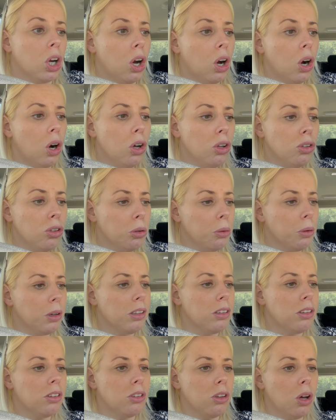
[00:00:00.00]
Also, it's
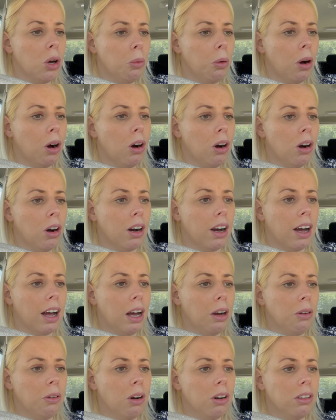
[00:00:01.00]
so hot.
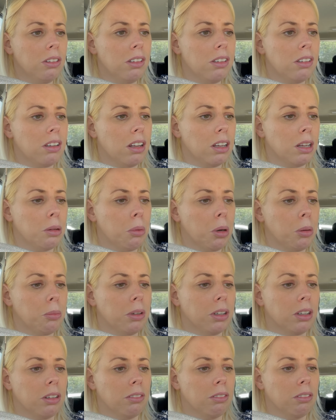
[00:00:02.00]
How hot is it at the moment?